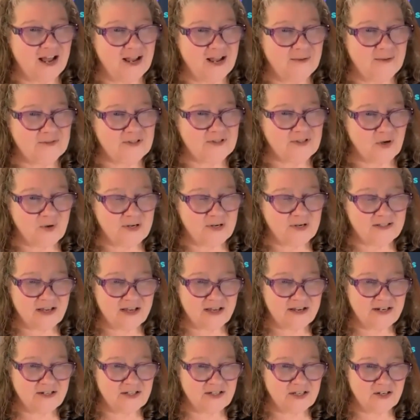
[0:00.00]
I am so
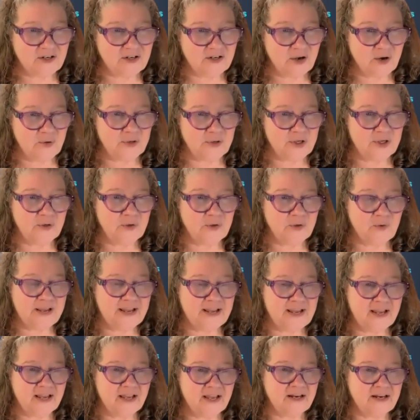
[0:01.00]
excited to know you,
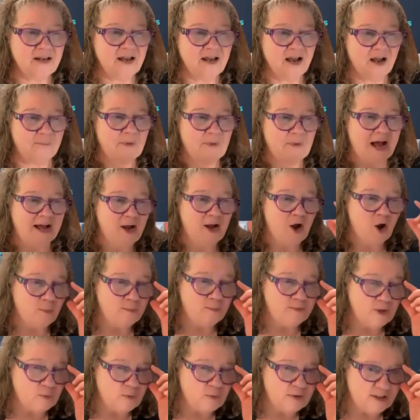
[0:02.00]
and I
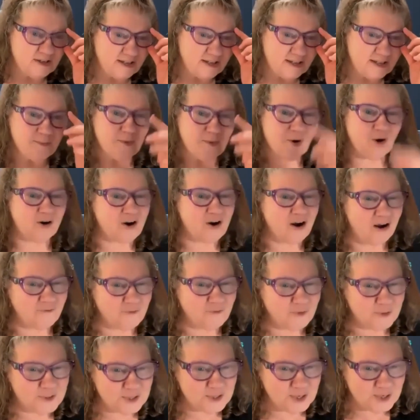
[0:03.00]
hope that we keep our
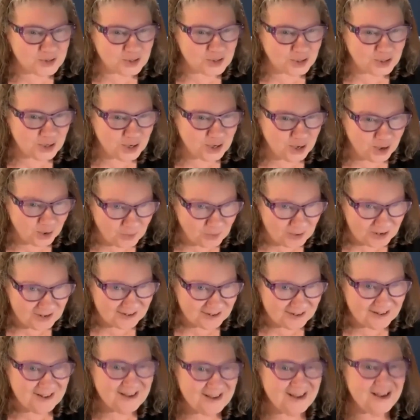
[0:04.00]
conversation
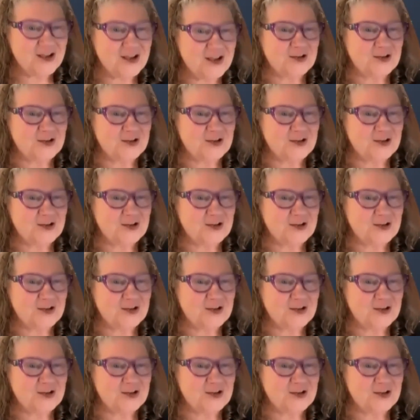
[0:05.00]
going.